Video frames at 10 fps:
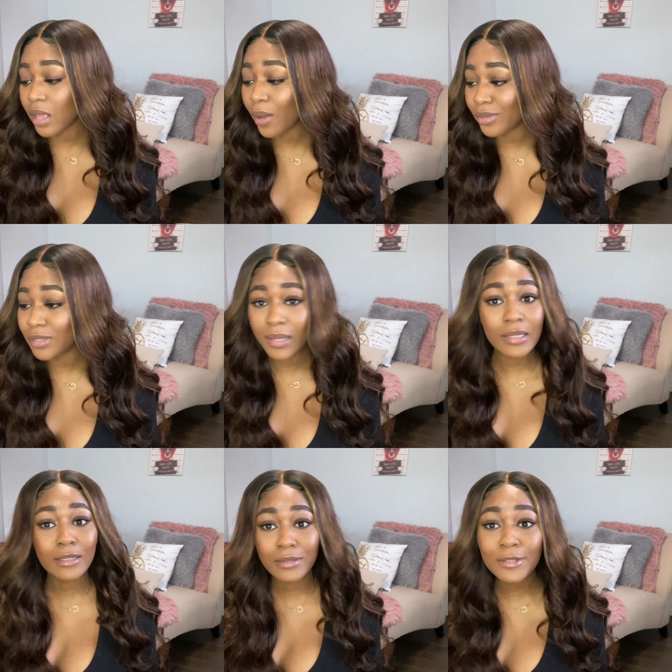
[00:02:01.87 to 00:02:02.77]
I was
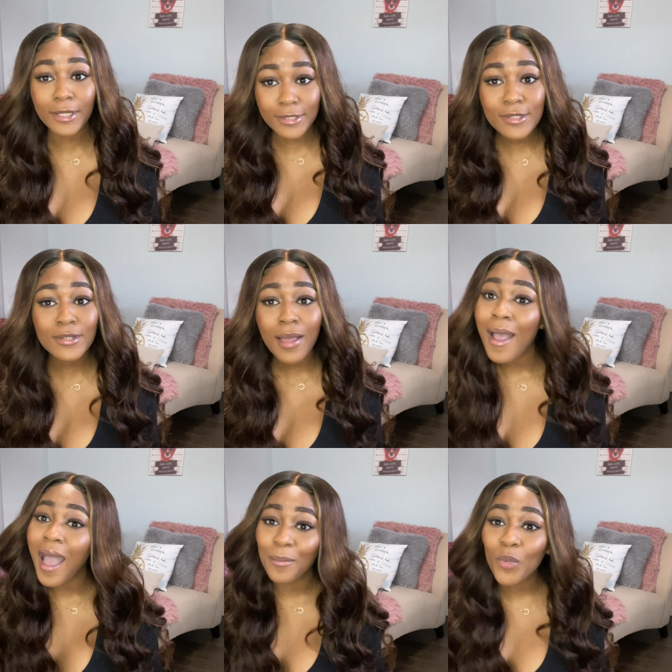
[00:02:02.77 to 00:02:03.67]
smelling it. Yes,
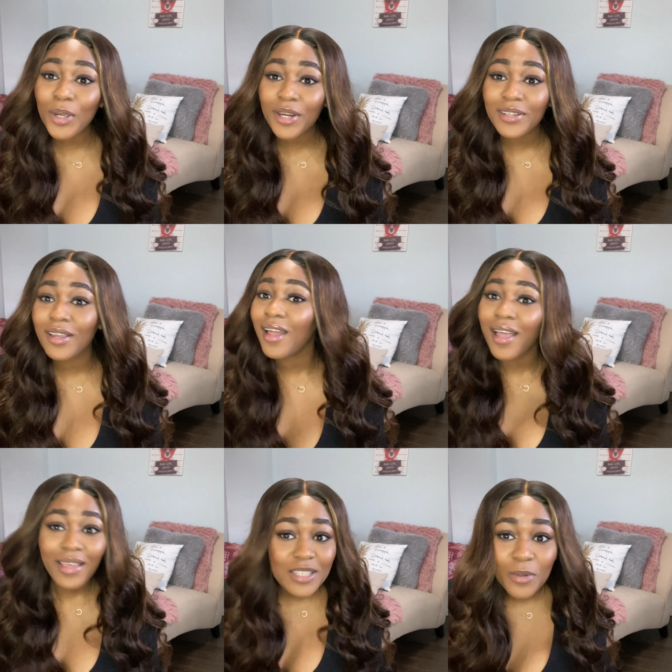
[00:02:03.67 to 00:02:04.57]
I'm weird,
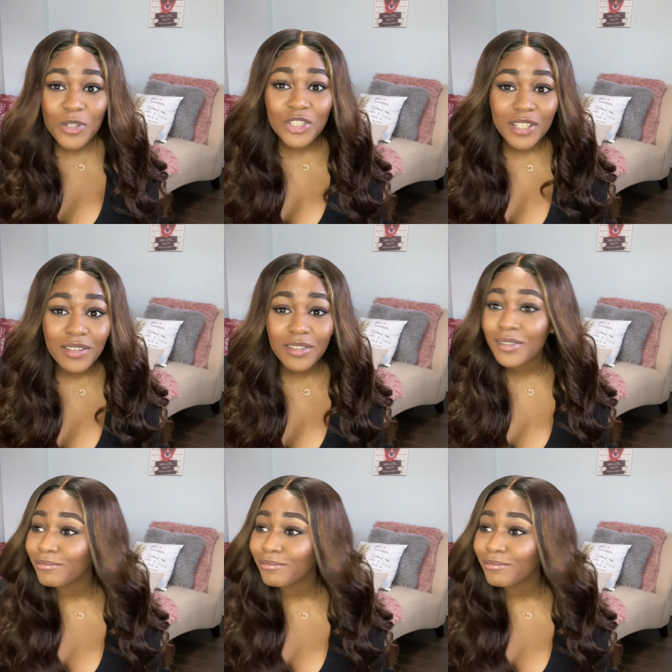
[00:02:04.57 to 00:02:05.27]
I smell shit.